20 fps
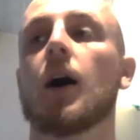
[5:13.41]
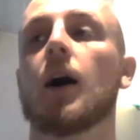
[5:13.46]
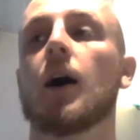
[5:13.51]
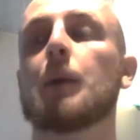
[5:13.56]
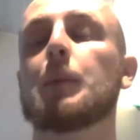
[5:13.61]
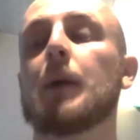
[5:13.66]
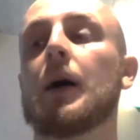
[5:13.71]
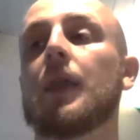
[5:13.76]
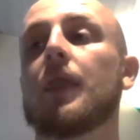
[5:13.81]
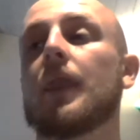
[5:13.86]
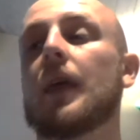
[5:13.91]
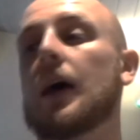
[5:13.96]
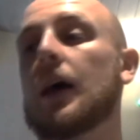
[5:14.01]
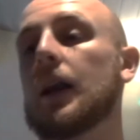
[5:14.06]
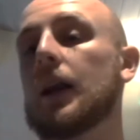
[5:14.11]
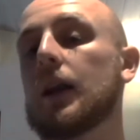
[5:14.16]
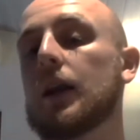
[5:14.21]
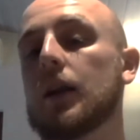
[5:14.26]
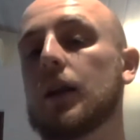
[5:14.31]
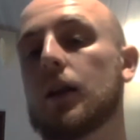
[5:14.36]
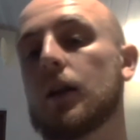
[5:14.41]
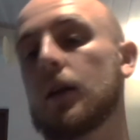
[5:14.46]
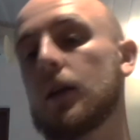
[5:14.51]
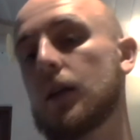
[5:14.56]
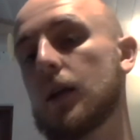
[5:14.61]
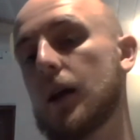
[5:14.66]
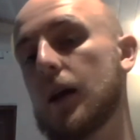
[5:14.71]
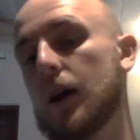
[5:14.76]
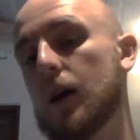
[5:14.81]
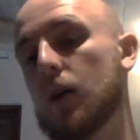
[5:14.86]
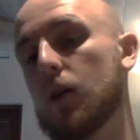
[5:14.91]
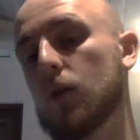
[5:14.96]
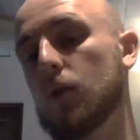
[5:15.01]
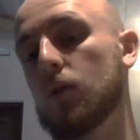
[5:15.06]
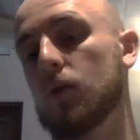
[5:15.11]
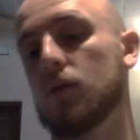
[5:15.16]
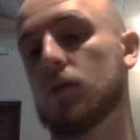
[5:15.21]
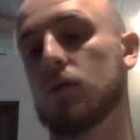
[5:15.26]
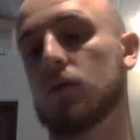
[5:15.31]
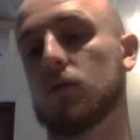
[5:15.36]
And then
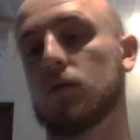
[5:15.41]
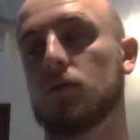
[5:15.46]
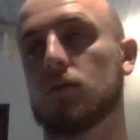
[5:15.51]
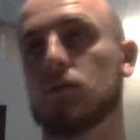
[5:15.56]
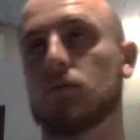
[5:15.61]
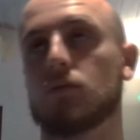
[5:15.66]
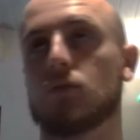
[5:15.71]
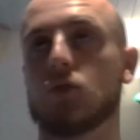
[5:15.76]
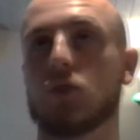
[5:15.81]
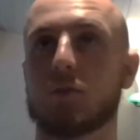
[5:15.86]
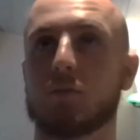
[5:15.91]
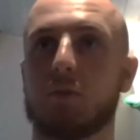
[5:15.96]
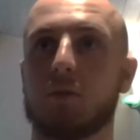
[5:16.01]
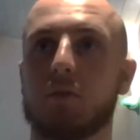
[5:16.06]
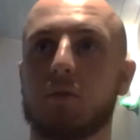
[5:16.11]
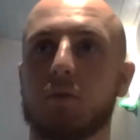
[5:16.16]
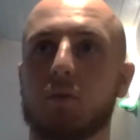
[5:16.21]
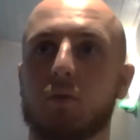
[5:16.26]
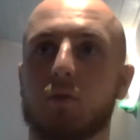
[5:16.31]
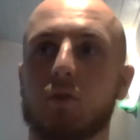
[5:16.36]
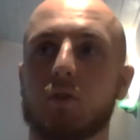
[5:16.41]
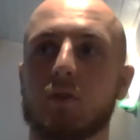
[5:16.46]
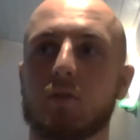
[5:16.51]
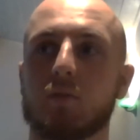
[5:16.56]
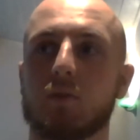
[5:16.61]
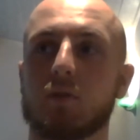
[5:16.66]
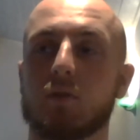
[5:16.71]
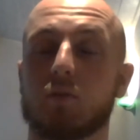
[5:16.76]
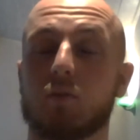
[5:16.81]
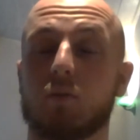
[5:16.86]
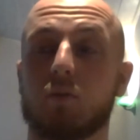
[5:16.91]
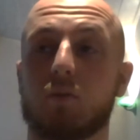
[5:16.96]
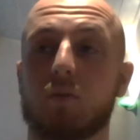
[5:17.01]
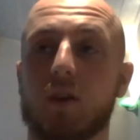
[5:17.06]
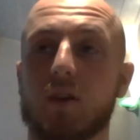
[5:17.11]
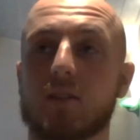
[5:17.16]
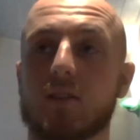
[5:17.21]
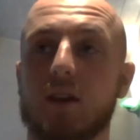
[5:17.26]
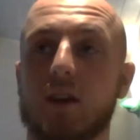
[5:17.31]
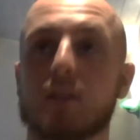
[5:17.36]
now, just before Christmas,
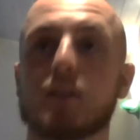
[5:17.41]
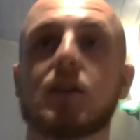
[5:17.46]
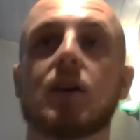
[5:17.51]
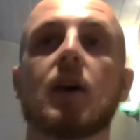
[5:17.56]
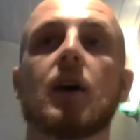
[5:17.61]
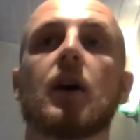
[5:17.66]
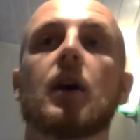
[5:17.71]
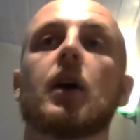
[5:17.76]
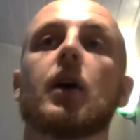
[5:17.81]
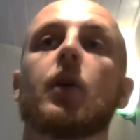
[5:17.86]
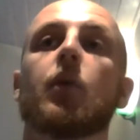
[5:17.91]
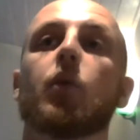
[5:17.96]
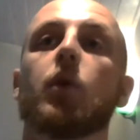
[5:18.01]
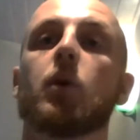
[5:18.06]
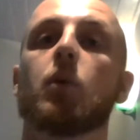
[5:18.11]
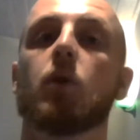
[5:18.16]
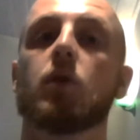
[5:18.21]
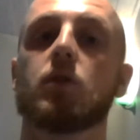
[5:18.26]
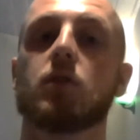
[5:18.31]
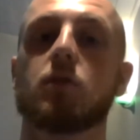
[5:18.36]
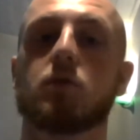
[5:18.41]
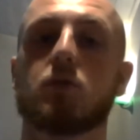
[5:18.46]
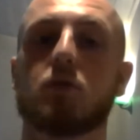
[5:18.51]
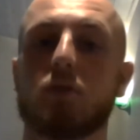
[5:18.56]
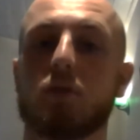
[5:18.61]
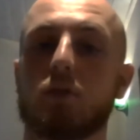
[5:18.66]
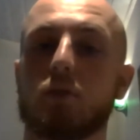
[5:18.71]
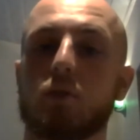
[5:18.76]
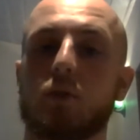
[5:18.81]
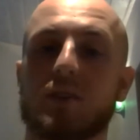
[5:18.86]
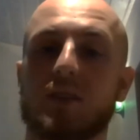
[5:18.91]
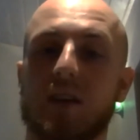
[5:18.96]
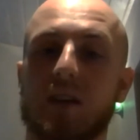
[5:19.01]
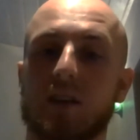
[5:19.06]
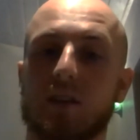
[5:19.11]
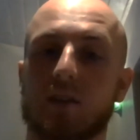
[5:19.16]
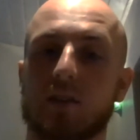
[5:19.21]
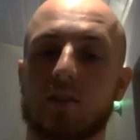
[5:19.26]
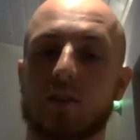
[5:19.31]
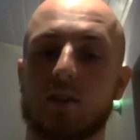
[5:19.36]
they said, we want you to do a
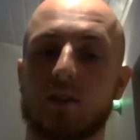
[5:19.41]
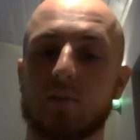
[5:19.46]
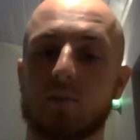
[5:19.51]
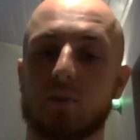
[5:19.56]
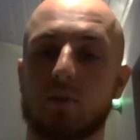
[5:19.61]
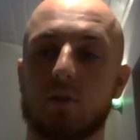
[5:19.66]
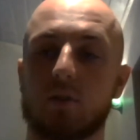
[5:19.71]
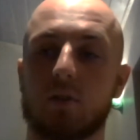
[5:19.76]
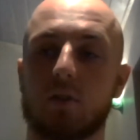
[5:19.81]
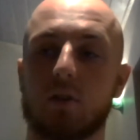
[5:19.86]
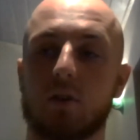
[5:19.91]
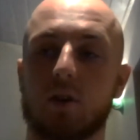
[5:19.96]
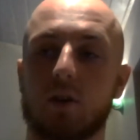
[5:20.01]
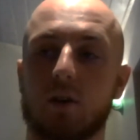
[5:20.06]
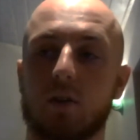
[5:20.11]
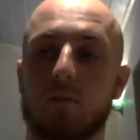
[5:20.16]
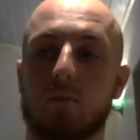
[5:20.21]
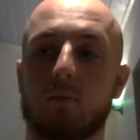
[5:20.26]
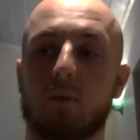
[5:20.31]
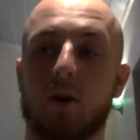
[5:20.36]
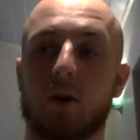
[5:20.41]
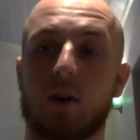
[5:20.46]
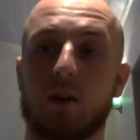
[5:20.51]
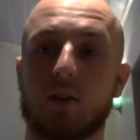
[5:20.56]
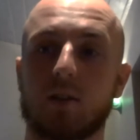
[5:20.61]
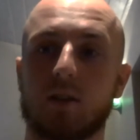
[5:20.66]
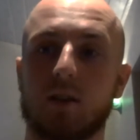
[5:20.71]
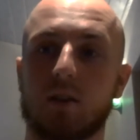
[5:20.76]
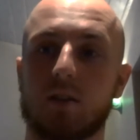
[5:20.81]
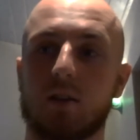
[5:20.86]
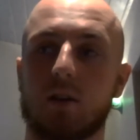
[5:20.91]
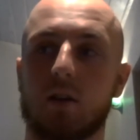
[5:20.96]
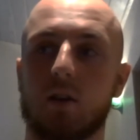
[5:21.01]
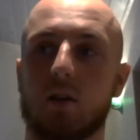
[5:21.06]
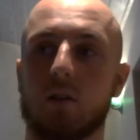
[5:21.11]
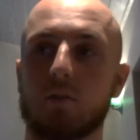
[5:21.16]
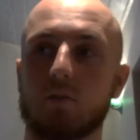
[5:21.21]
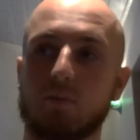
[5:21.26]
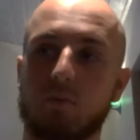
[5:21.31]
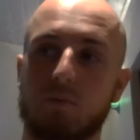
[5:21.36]
technical assessment. And I said,
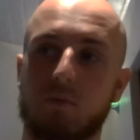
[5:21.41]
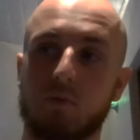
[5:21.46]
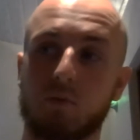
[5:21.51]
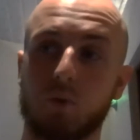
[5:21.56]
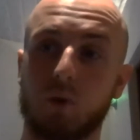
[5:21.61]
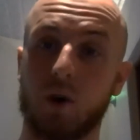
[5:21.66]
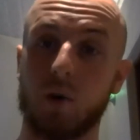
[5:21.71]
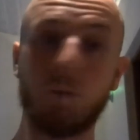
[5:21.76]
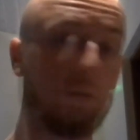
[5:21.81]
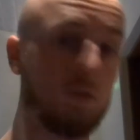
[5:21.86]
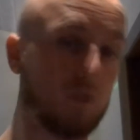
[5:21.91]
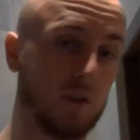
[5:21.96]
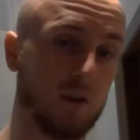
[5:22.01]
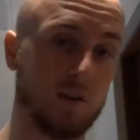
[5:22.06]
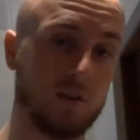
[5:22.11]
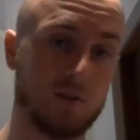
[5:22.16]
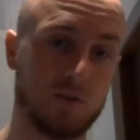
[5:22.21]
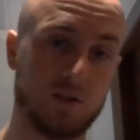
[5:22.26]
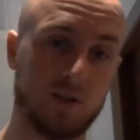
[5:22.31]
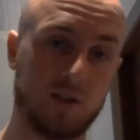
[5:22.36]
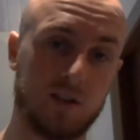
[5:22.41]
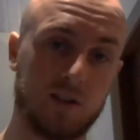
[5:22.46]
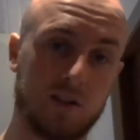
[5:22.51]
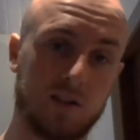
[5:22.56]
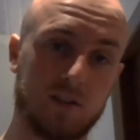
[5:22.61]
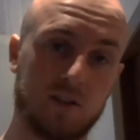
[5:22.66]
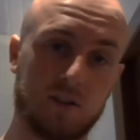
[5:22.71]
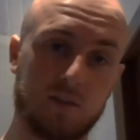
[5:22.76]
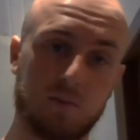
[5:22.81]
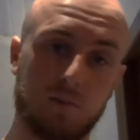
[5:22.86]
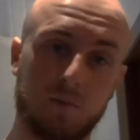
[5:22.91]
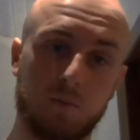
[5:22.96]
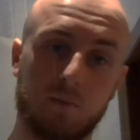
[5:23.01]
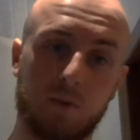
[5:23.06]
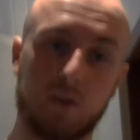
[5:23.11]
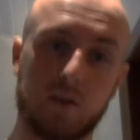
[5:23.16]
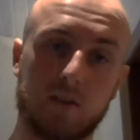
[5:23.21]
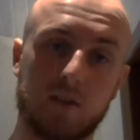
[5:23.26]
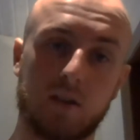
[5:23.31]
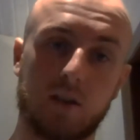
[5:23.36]
I thought I wasn't going to do a technical
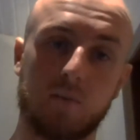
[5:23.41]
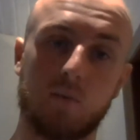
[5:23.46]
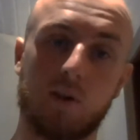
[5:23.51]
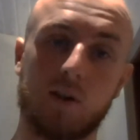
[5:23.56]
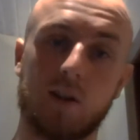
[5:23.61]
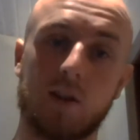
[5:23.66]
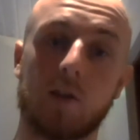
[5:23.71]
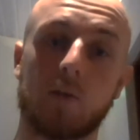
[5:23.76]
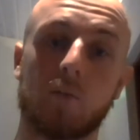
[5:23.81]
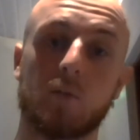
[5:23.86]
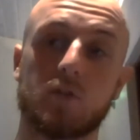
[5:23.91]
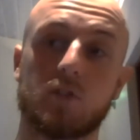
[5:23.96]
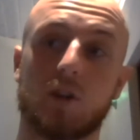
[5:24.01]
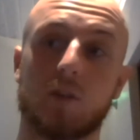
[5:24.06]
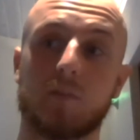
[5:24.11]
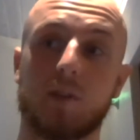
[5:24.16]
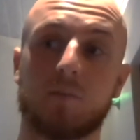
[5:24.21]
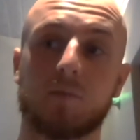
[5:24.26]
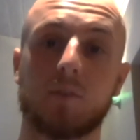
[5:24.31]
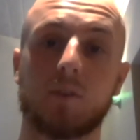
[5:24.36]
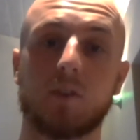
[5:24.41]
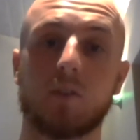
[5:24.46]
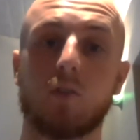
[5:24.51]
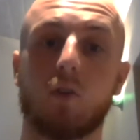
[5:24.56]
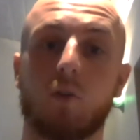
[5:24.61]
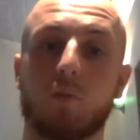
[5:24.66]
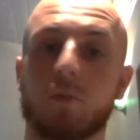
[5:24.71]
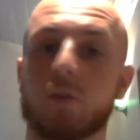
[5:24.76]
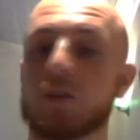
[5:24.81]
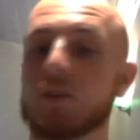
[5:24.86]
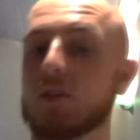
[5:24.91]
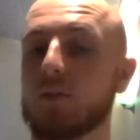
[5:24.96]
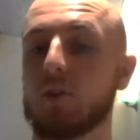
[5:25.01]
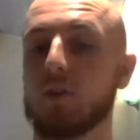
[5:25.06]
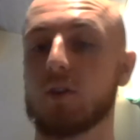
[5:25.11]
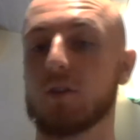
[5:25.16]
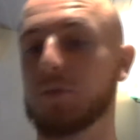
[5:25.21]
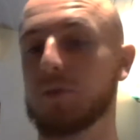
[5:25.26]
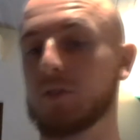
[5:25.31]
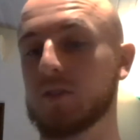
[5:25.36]
assessment until I'm ready, which I'm definitely not, because I've
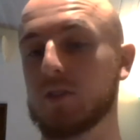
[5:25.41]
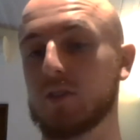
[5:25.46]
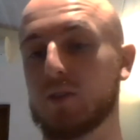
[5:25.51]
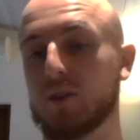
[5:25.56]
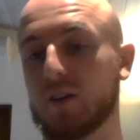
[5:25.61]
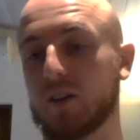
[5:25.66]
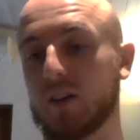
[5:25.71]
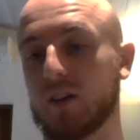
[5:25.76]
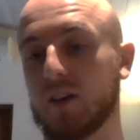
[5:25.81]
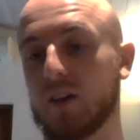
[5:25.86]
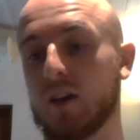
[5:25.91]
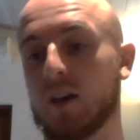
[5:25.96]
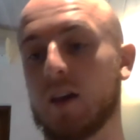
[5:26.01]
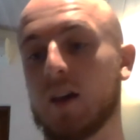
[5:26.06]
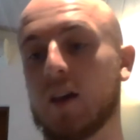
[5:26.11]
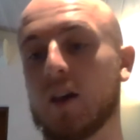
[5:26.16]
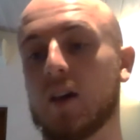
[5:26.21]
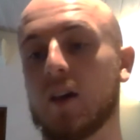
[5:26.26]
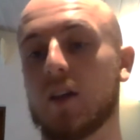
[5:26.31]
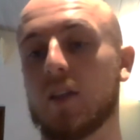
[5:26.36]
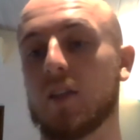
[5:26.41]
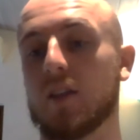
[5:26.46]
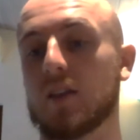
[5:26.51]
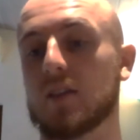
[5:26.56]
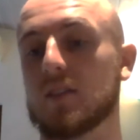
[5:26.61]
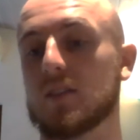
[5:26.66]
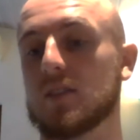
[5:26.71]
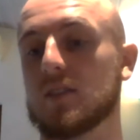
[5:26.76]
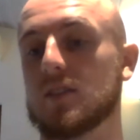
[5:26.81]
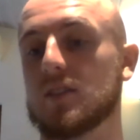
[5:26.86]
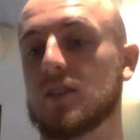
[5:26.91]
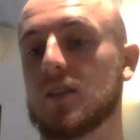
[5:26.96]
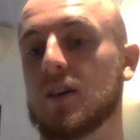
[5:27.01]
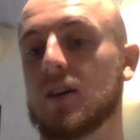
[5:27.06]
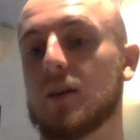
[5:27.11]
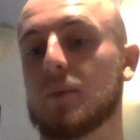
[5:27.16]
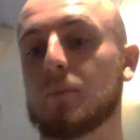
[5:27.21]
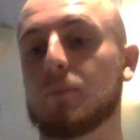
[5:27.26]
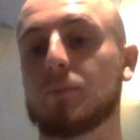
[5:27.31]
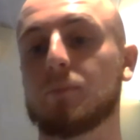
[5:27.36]
only been doing this
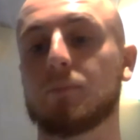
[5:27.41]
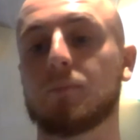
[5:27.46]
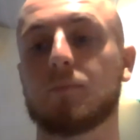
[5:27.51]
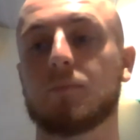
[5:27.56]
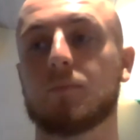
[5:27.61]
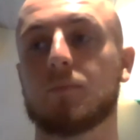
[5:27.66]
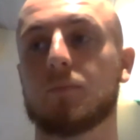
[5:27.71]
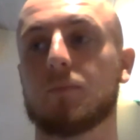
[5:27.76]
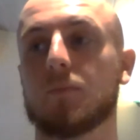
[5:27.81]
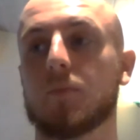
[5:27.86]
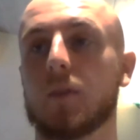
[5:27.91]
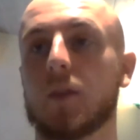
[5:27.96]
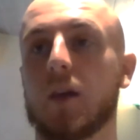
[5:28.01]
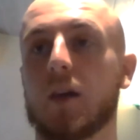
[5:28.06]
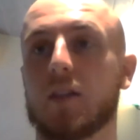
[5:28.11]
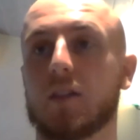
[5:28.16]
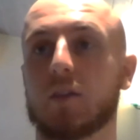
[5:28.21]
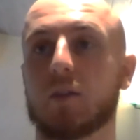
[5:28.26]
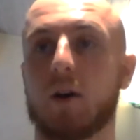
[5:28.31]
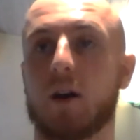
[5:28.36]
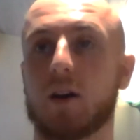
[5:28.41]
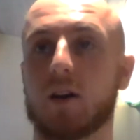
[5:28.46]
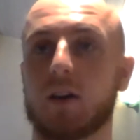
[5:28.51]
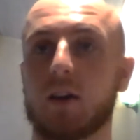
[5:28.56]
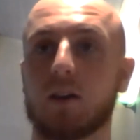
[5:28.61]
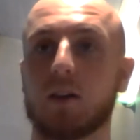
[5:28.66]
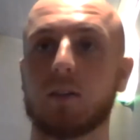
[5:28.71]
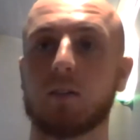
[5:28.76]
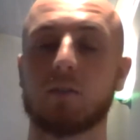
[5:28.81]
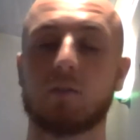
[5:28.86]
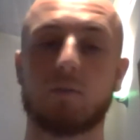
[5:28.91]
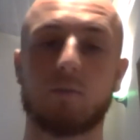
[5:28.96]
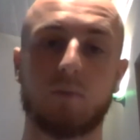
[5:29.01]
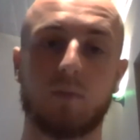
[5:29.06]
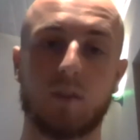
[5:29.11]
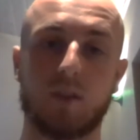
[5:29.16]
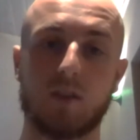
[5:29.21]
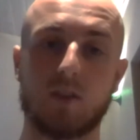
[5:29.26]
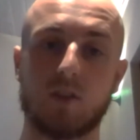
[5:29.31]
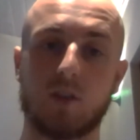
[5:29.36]
ethical hacking
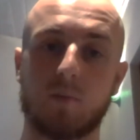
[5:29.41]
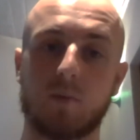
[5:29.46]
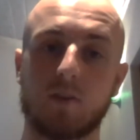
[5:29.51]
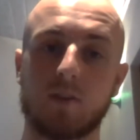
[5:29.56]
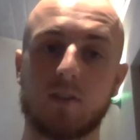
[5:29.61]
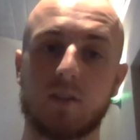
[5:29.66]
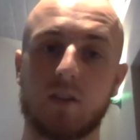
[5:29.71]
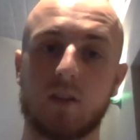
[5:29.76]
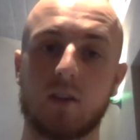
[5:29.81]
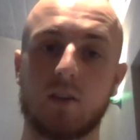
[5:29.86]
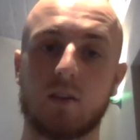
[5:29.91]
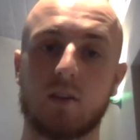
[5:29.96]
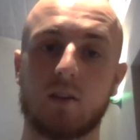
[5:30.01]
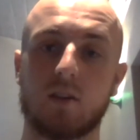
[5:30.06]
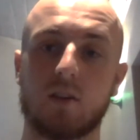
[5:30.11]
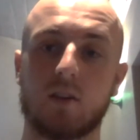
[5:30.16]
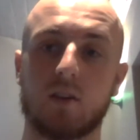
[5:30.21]
Ejpt